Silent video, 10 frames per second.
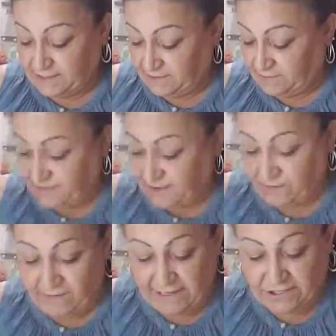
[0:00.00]
you know,
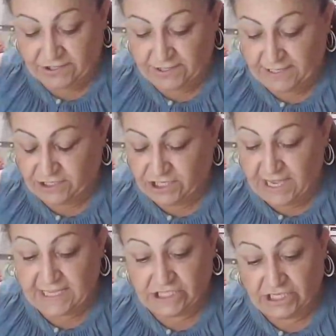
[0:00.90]
decoration, and she
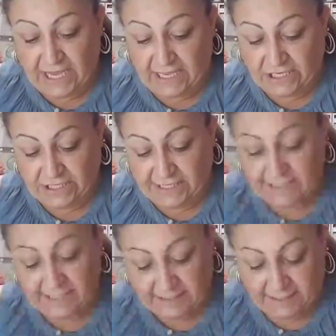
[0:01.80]
has
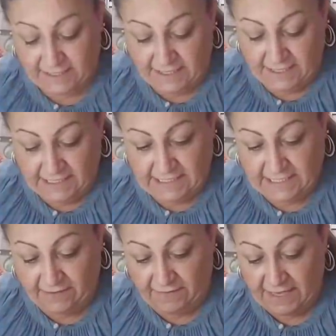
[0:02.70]
challenges and
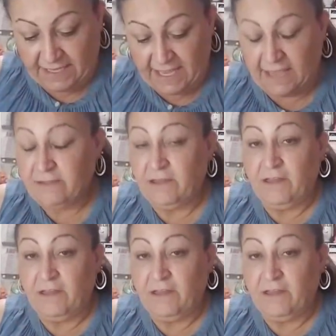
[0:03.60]
stuff like that.